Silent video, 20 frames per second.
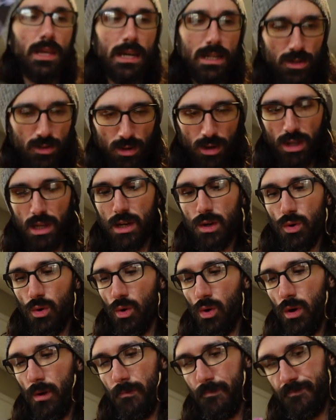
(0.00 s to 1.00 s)
that's really
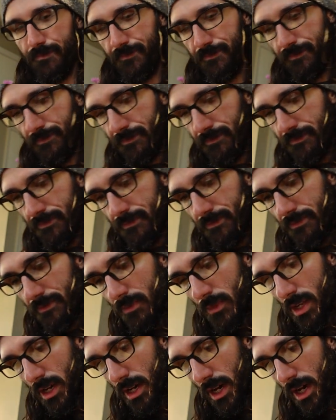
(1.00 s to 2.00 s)
cool.
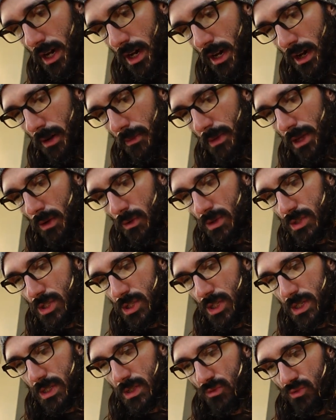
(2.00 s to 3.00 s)
Um, he was
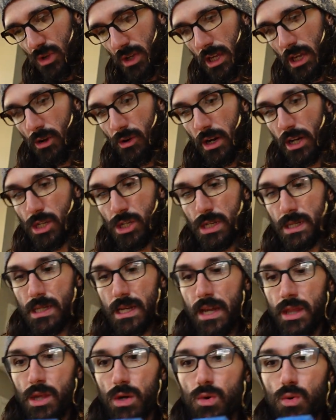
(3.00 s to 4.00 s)
just really gracious.
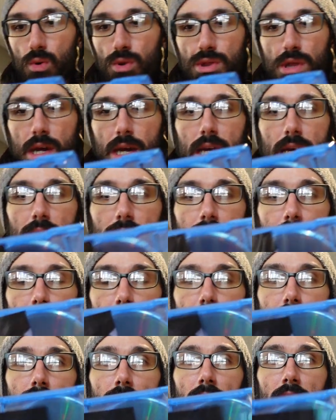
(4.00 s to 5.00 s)
And the cool thing is,
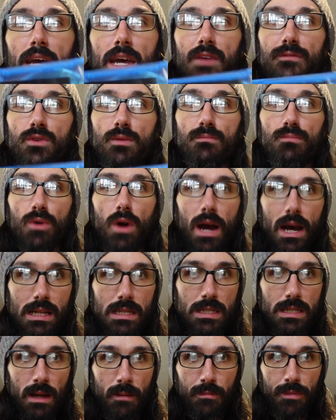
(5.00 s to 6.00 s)
is if you brought
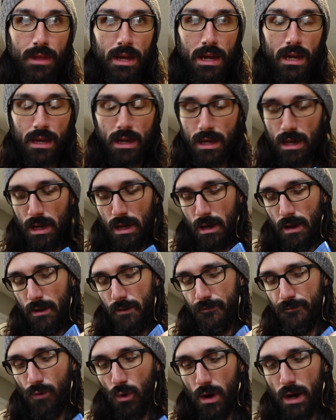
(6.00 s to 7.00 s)
something,
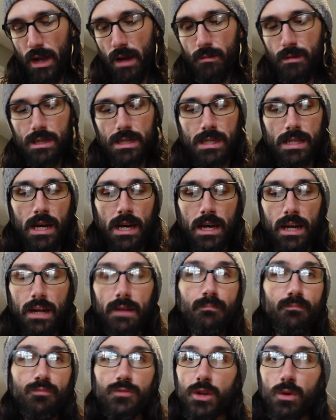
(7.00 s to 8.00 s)
for him to
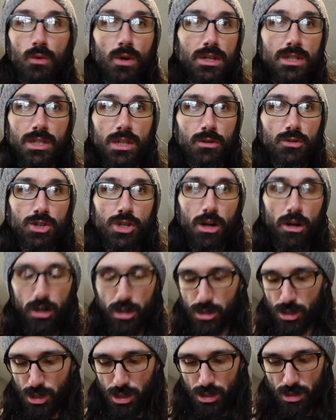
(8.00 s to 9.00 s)
sign, there was no
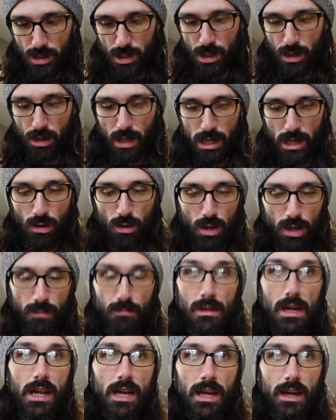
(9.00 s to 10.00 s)
charge. So like you could
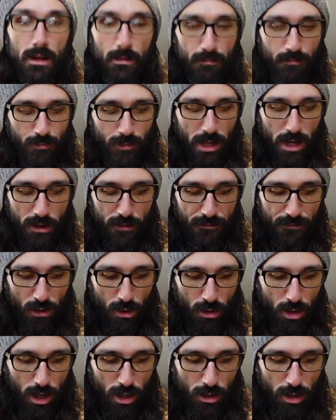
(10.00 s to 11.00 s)
meet him, get a
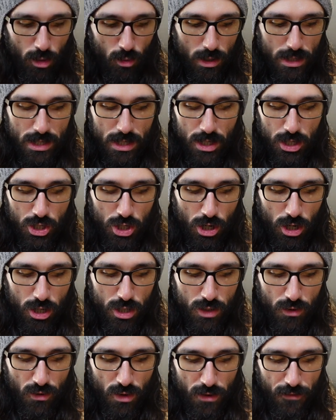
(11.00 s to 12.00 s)
photo. There wasn't a
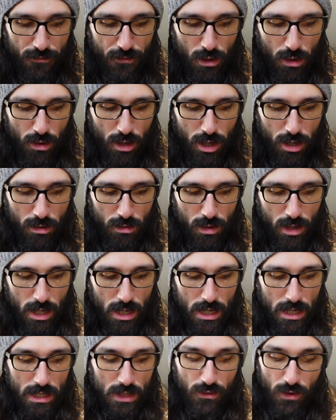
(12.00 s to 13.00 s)
charge for a photo,
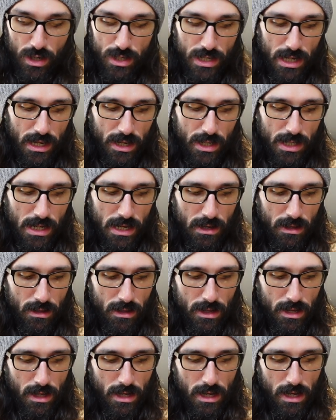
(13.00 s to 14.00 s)
as far as I could
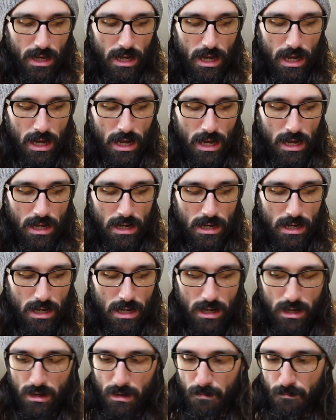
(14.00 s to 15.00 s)
tell, and
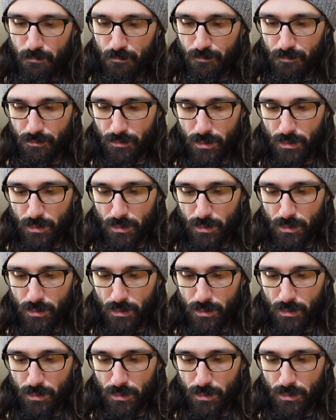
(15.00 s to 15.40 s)
um,